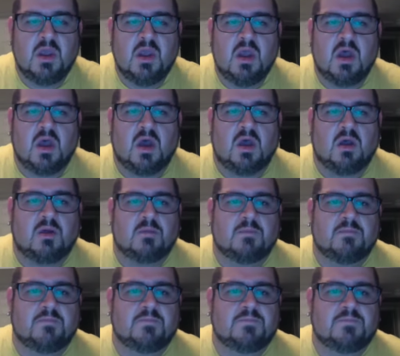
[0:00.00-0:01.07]

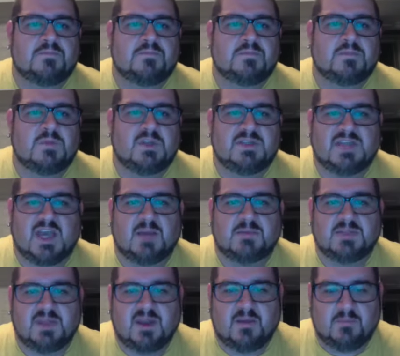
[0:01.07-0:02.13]
The
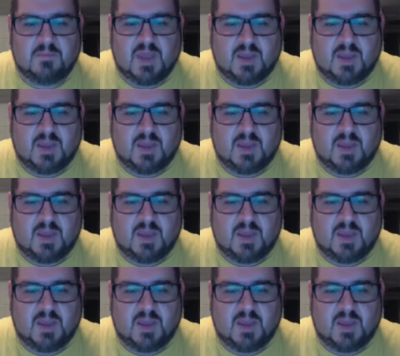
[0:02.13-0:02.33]
times that I'm